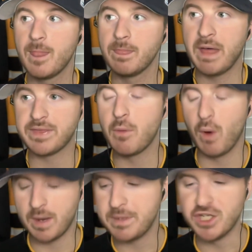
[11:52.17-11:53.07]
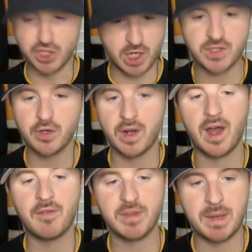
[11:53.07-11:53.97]
that they want to be just good
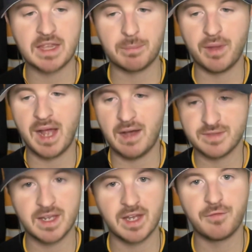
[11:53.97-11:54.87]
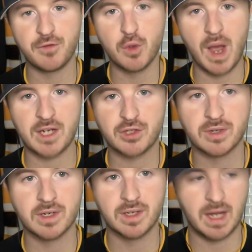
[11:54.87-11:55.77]
enough to make the playoffs and get a few
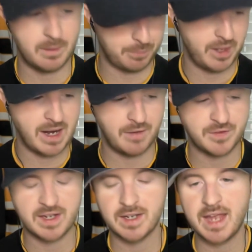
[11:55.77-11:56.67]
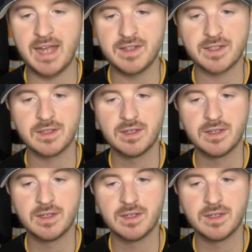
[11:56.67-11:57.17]
extra playoff ticket gates.